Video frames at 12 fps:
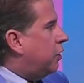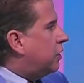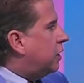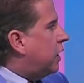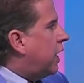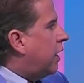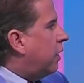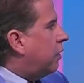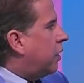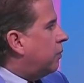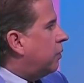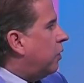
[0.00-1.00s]
is a
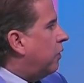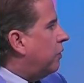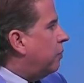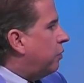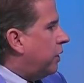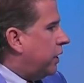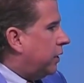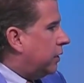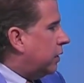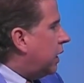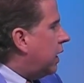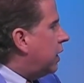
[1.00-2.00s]
diagram of the brain.
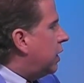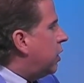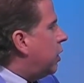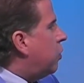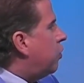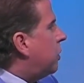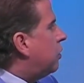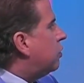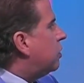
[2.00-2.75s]
And here we could